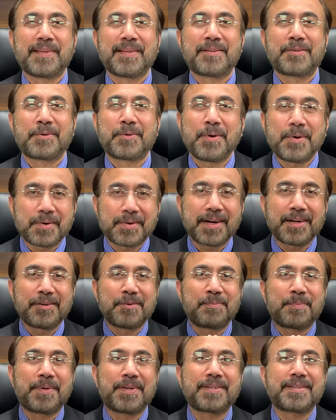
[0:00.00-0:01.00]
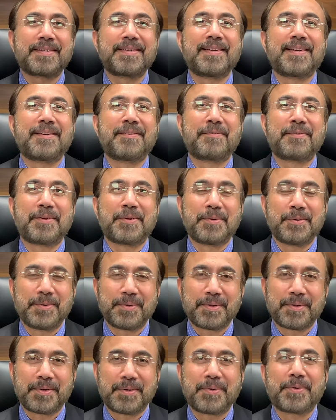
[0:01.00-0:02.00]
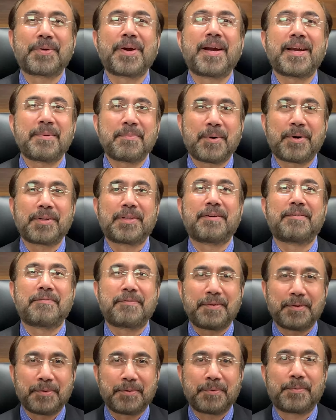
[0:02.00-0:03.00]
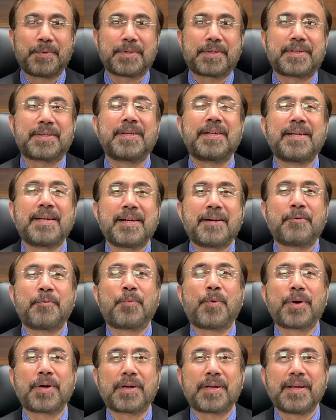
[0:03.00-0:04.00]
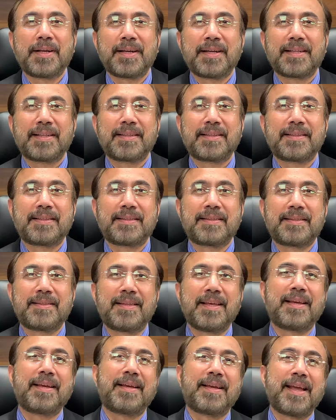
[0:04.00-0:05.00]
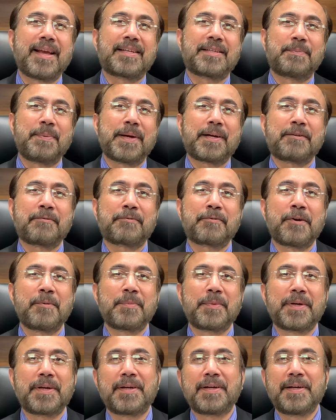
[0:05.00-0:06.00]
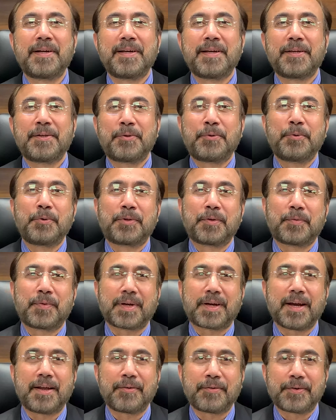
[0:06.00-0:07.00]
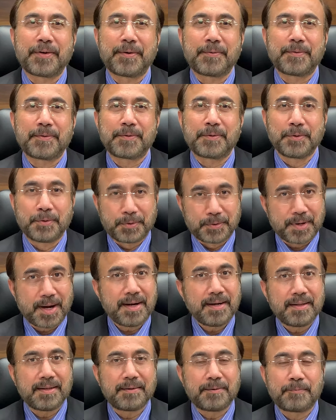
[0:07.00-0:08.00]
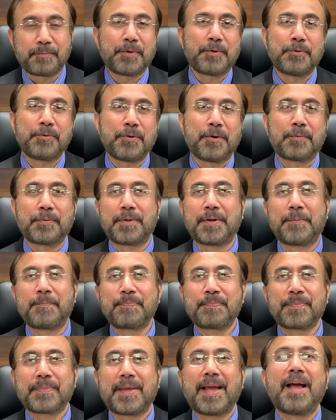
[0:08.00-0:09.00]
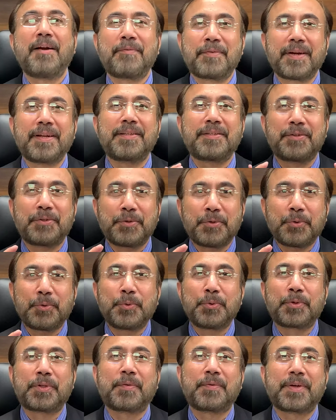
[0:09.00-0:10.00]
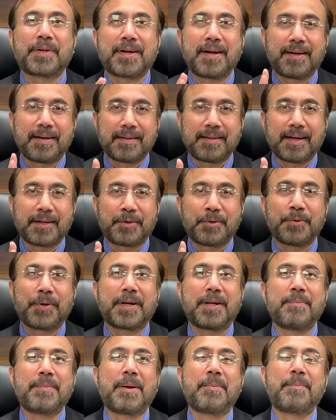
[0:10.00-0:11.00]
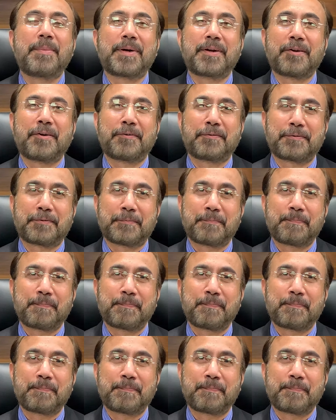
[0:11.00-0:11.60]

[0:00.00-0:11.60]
So don't write your personal view. You write about the view which what they expect from the youth of the country. So write the view of the average youth of the country that you are a member of.